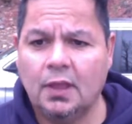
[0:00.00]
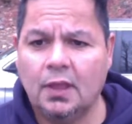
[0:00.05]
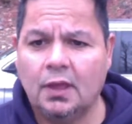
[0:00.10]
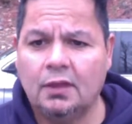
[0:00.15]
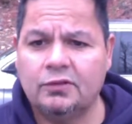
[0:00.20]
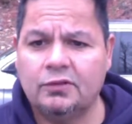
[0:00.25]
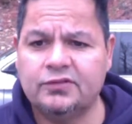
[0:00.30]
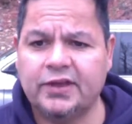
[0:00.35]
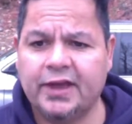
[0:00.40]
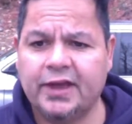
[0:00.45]

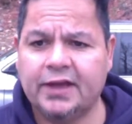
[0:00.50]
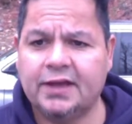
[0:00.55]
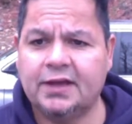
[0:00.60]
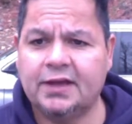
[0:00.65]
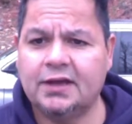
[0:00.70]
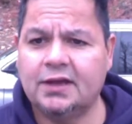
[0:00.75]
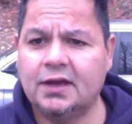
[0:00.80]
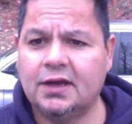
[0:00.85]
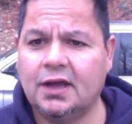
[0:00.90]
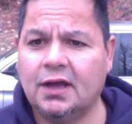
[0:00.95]
Zach,
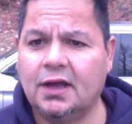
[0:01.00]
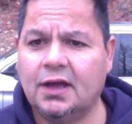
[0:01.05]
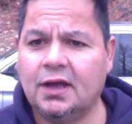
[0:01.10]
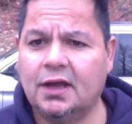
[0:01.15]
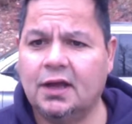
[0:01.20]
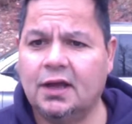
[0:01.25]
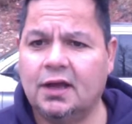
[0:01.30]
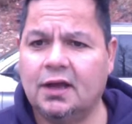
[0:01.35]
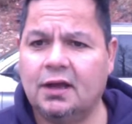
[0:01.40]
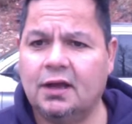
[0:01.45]

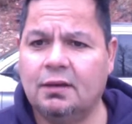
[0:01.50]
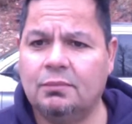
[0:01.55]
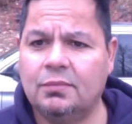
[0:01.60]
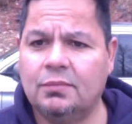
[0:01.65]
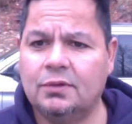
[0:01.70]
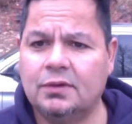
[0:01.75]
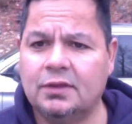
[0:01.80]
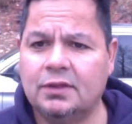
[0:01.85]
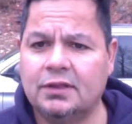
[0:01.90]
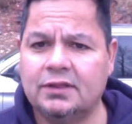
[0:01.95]

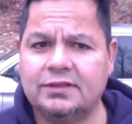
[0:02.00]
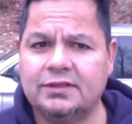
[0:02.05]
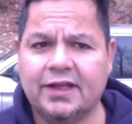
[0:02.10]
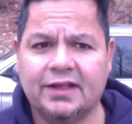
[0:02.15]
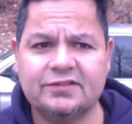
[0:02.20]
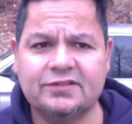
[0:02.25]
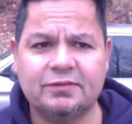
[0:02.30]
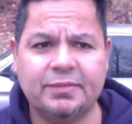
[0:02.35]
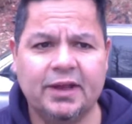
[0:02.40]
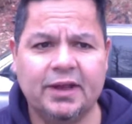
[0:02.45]

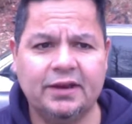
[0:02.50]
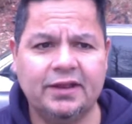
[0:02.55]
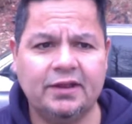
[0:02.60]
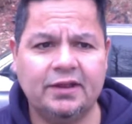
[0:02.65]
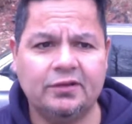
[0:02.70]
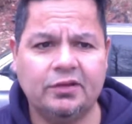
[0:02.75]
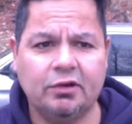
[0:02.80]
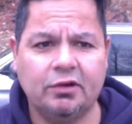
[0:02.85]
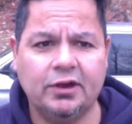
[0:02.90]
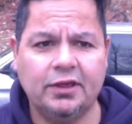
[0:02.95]
that's about it. Are
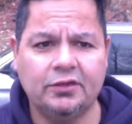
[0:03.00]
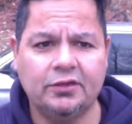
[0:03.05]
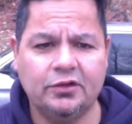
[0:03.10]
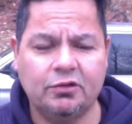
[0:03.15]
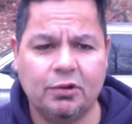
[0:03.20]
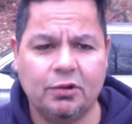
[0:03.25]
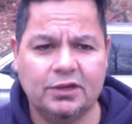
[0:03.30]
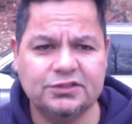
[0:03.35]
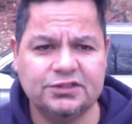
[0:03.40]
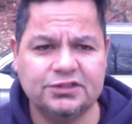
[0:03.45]
there any other
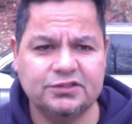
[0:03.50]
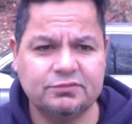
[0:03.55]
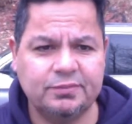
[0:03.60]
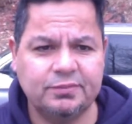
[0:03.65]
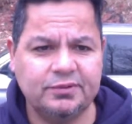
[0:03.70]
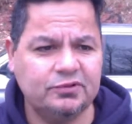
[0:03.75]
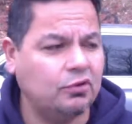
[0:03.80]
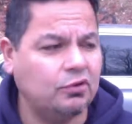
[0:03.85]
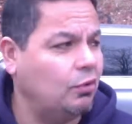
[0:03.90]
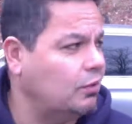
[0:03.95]
questions? We've
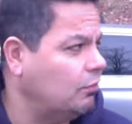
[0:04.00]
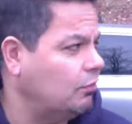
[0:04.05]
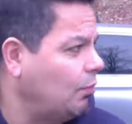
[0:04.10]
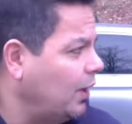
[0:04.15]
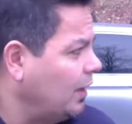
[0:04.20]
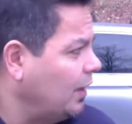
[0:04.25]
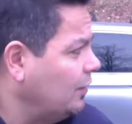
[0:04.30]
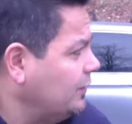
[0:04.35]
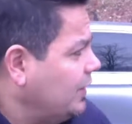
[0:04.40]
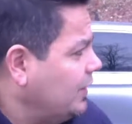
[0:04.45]
been going a
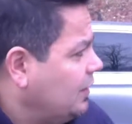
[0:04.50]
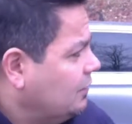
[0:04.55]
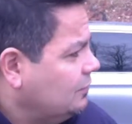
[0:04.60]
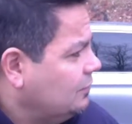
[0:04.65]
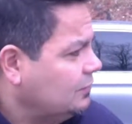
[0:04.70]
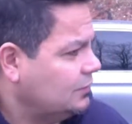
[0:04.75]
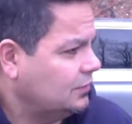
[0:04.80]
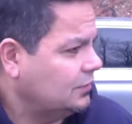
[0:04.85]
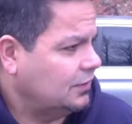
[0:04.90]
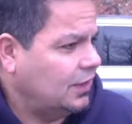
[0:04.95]
while now.
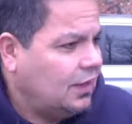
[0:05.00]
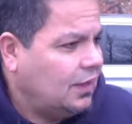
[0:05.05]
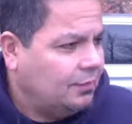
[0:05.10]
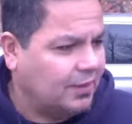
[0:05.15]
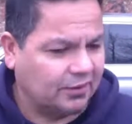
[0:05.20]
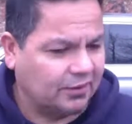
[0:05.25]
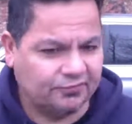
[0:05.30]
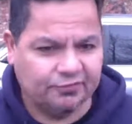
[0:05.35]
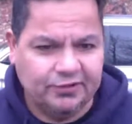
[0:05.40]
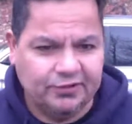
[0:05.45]
I'm
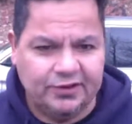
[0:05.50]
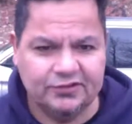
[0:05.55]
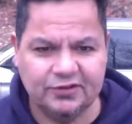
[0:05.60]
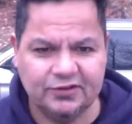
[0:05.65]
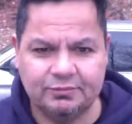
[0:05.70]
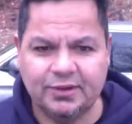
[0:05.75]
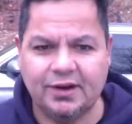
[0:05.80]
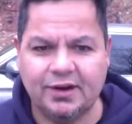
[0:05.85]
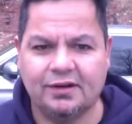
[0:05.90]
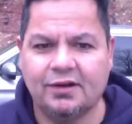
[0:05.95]
not freezing,
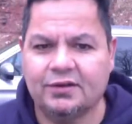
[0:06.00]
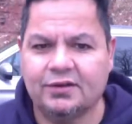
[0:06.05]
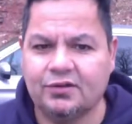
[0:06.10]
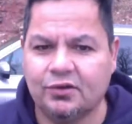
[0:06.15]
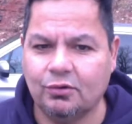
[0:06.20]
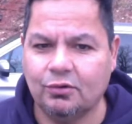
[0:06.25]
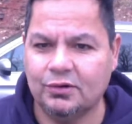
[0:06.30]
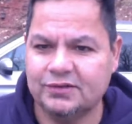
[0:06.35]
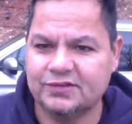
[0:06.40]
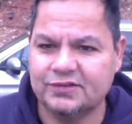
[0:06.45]
but I'd like to
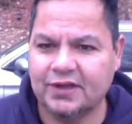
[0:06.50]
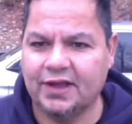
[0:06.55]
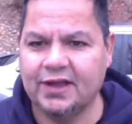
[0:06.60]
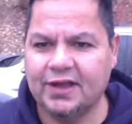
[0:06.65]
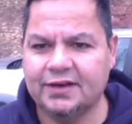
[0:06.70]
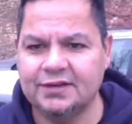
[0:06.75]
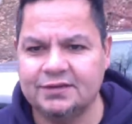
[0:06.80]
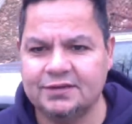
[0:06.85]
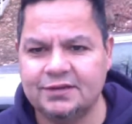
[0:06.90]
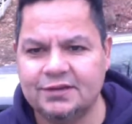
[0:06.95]
go
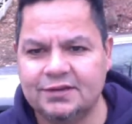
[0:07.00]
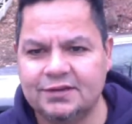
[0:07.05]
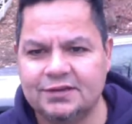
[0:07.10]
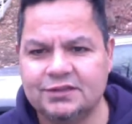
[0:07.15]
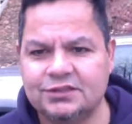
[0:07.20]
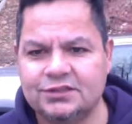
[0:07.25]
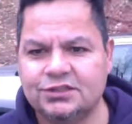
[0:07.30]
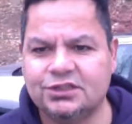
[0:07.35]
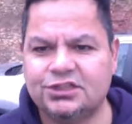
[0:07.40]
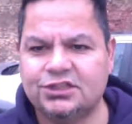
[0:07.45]
inside and
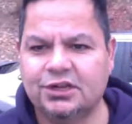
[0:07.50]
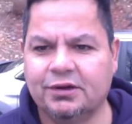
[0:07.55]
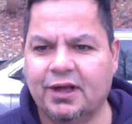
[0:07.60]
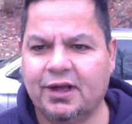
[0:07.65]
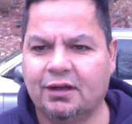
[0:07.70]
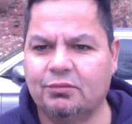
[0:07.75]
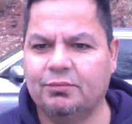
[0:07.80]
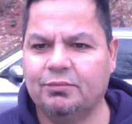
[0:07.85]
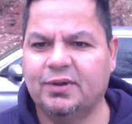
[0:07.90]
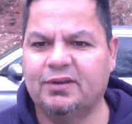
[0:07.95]
chill
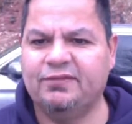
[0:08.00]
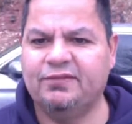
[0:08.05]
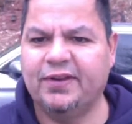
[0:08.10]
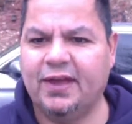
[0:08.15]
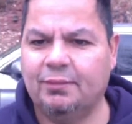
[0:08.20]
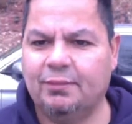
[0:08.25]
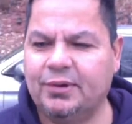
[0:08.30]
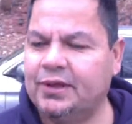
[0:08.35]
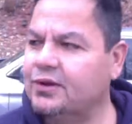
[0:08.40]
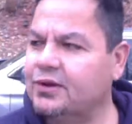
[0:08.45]
out with my
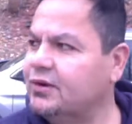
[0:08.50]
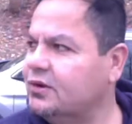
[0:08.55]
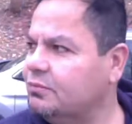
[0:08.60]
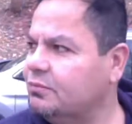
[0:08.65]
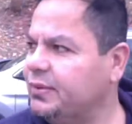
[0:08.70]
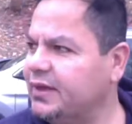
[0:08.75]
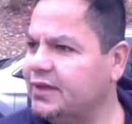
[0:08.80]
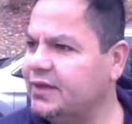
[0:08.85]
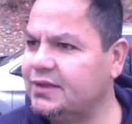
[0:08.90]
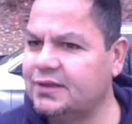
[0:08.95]
family a little
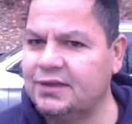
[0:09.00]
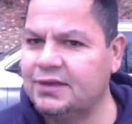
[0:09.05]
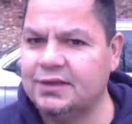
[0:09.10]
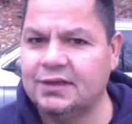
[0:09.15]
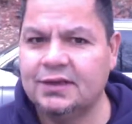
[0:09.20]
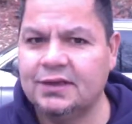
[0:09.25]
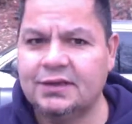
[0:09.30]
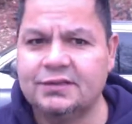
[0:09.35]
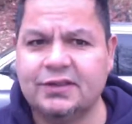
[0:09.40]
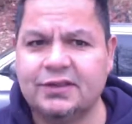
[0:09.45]
bit.
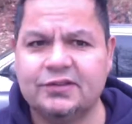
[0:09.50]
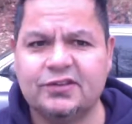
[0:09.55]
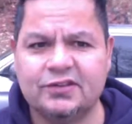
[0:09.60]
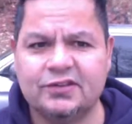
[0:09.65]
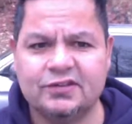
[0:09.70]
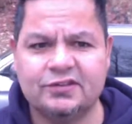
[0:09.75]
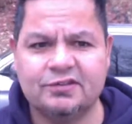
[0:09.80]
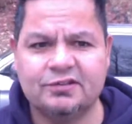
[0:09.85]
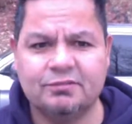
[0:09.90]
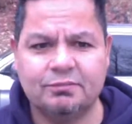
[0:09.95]
This
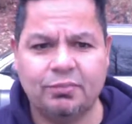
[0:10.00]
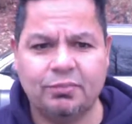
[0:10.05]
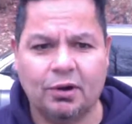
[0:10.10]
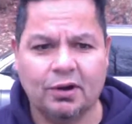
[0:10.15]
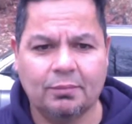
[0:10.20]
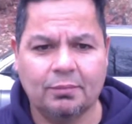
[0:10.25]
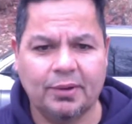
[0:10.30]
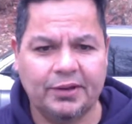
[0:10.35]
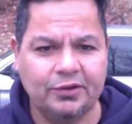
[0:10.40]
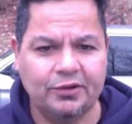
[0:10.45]
is part
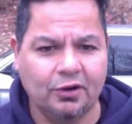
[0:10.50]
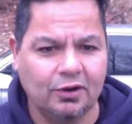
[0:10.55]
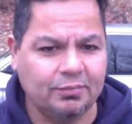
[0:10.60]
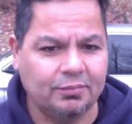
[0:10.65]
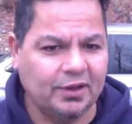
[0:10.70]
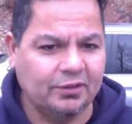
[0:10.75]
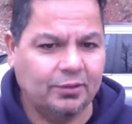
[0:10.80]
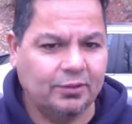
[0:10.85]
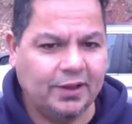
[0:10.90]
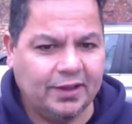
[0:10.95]
of my yard,
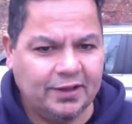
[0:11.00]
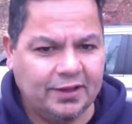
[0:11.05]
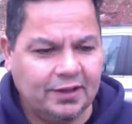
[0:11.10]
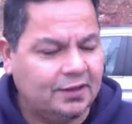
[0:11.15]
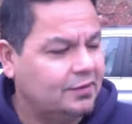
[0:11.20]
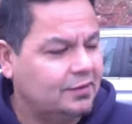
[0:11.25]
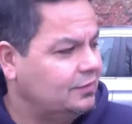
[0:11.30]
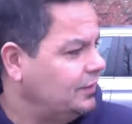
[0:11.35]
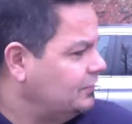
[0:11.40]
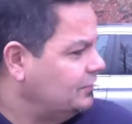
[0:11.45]
by the way.
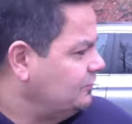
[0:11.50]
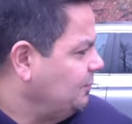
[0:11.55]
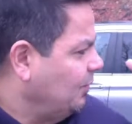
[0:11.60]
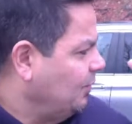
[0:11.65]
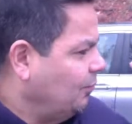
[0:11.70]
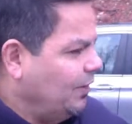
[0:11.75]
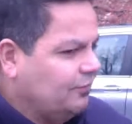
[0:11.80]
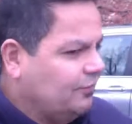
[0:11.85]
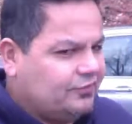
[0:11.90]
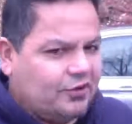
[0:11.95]
It's my
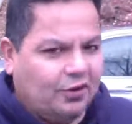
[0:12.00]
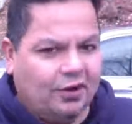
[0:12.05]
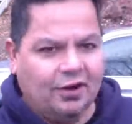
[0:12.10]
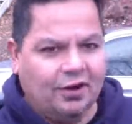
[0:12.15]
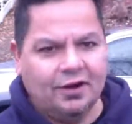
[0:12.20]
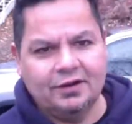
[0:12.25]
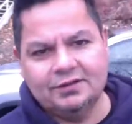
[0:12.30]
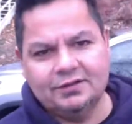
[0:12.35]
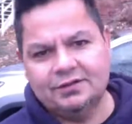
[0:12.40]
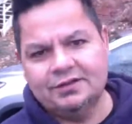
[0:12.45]
wife's car.